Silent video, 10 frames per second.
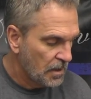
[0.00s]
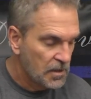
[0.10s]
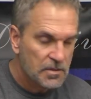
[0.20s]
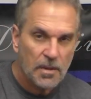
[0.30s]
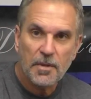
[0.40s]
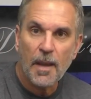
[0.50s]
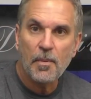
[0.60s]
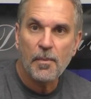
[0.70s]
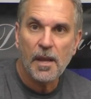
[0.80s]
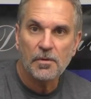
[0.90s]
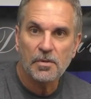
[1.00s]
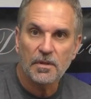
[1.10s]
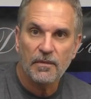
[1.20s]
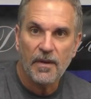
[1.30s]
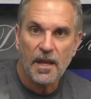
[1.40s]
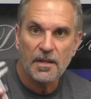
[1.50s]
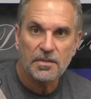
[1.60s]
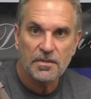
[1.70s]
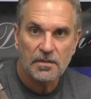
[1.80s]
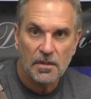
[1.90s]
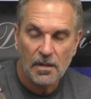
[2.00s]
some type of measuring device.